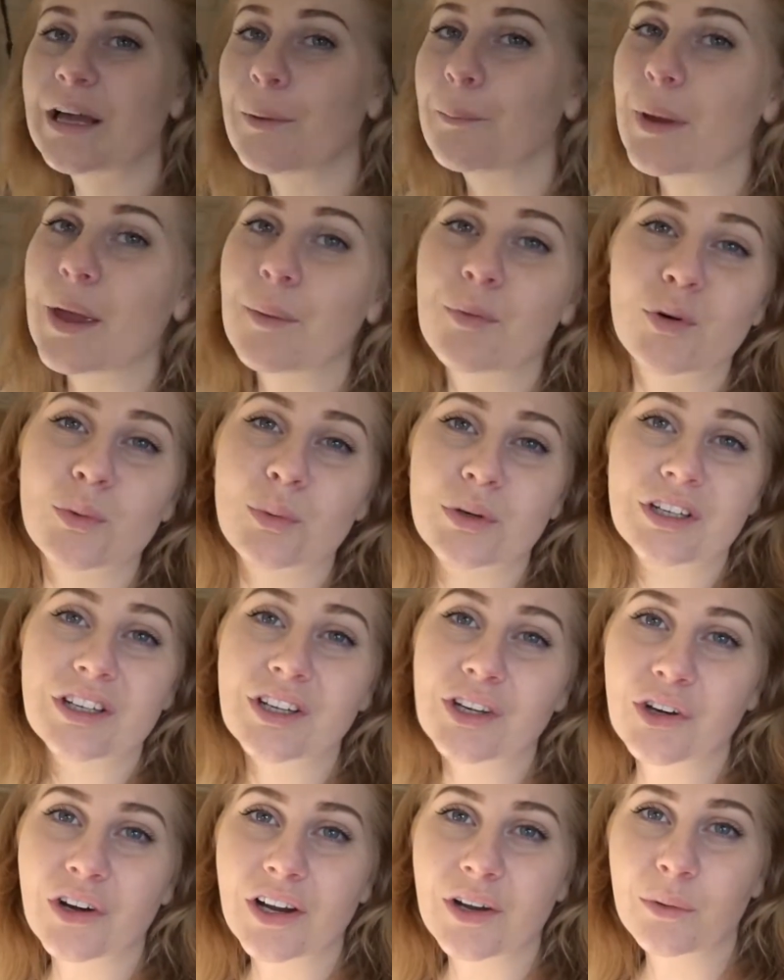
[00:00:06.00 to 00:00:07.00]
some people wouldn't
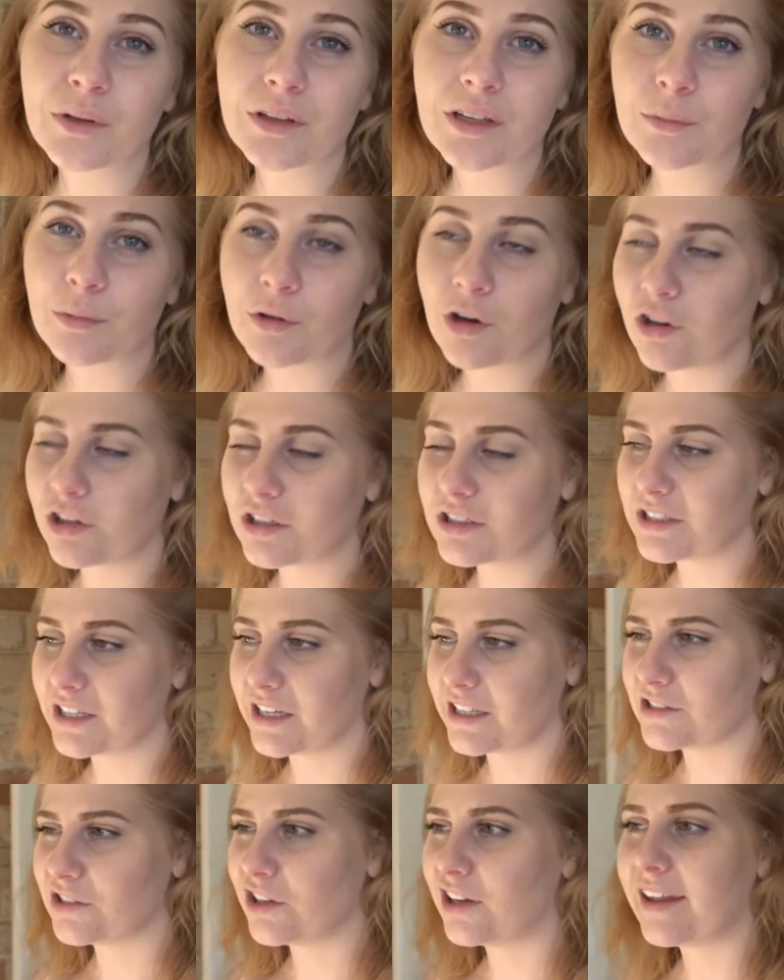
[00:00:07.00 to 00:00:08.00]
agree with it, but honestly,
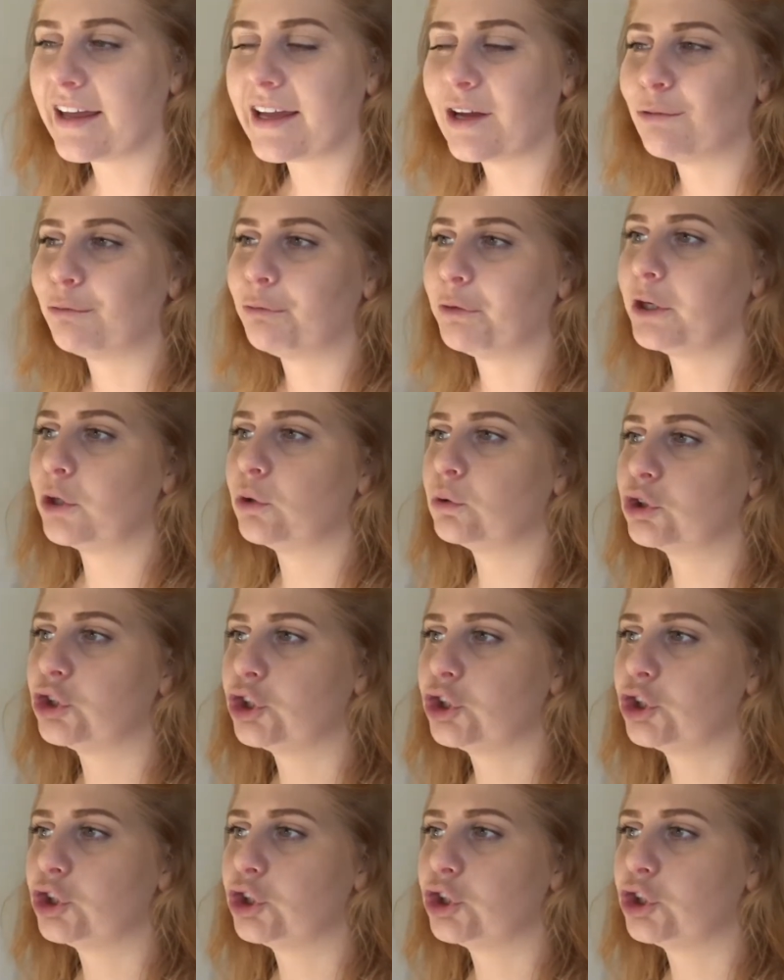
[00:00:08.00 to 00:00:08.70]
it's not like a real